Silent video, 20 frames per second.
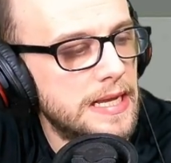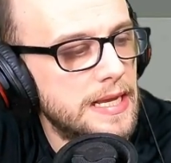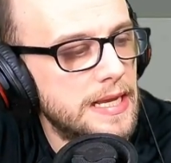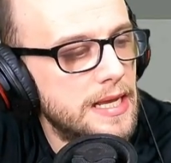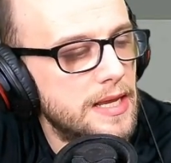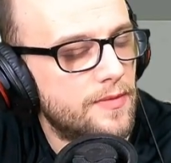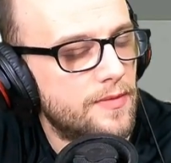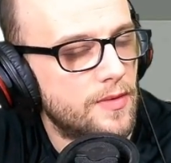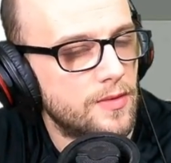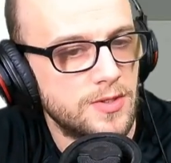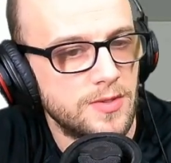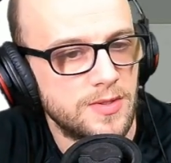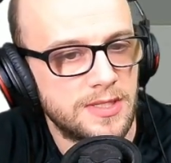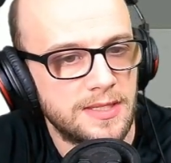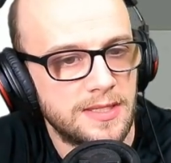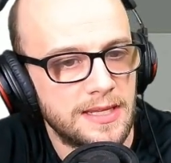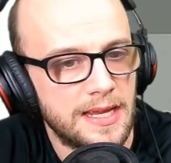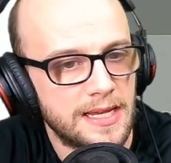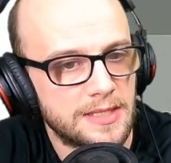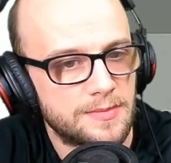If I was using
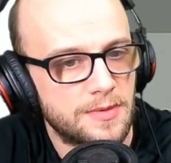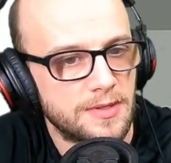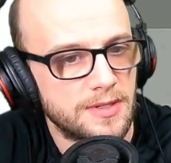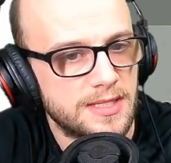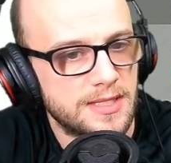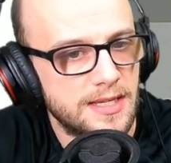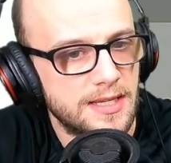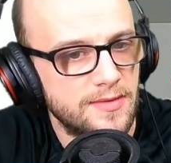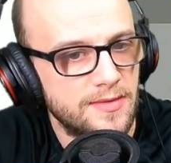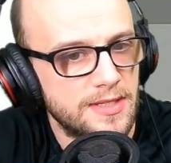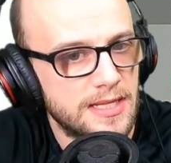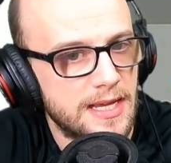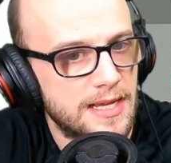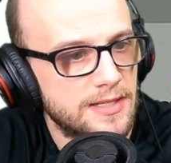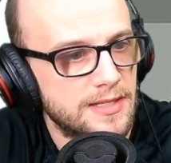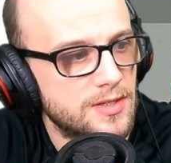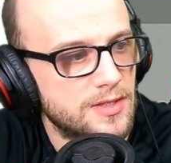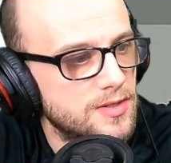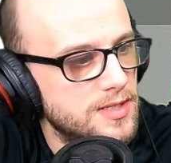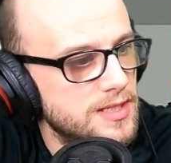the Xbox Series S
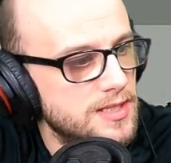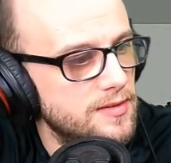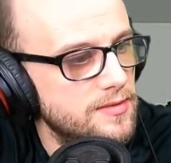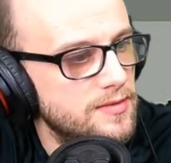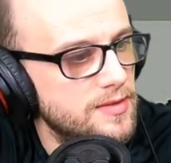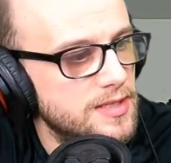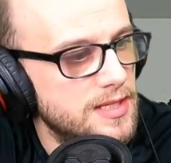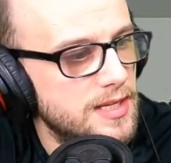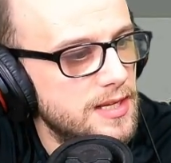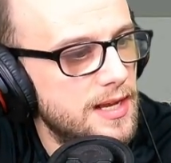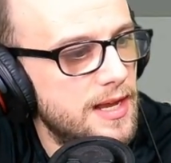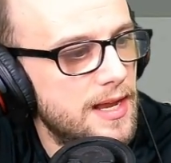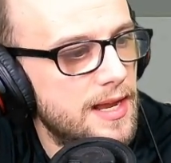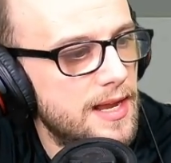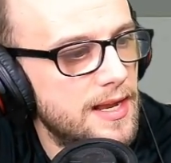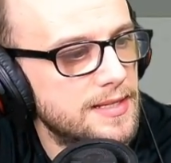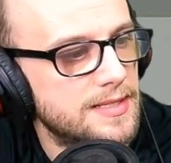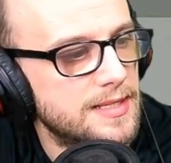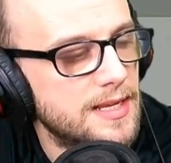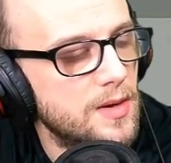or Series
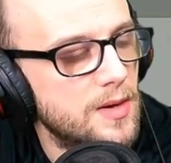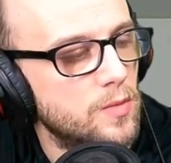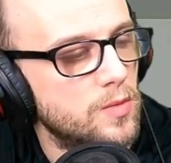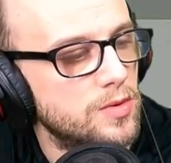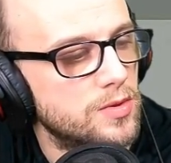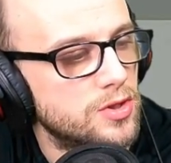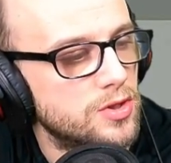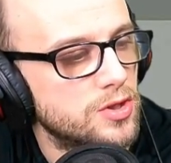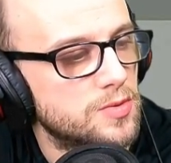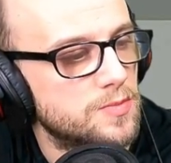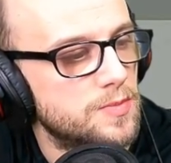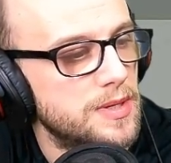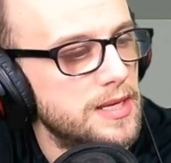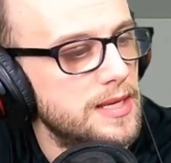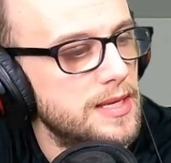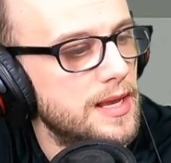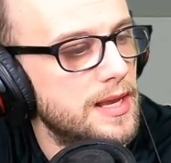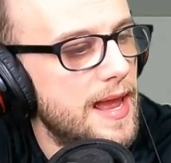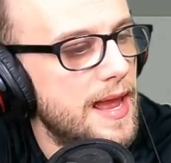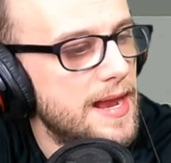X, it would just be
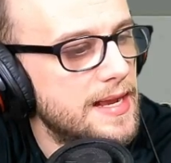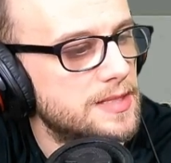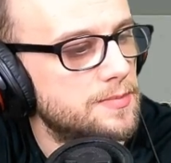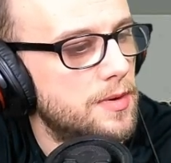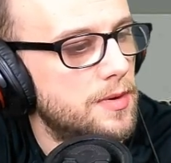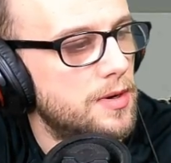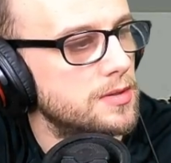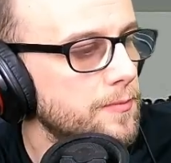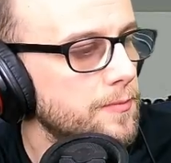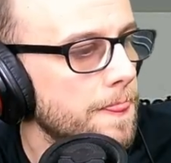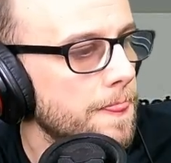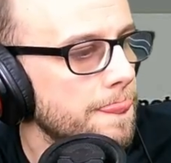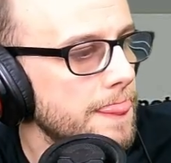Xbox.